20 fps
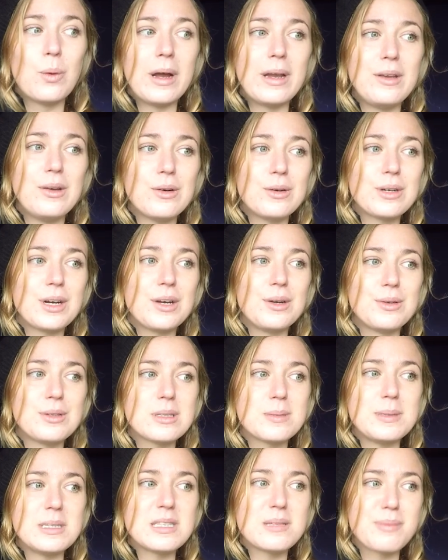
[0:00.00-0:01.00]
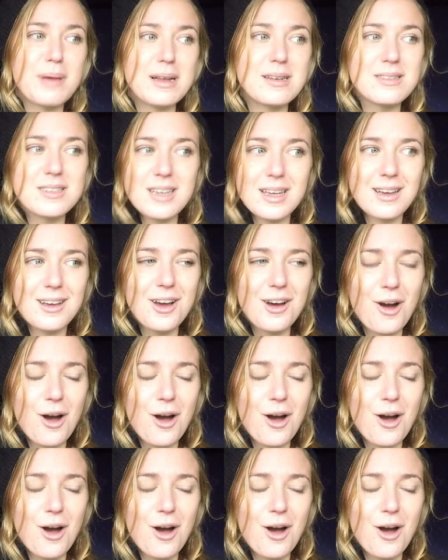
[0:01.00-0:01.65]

when you're going to be spending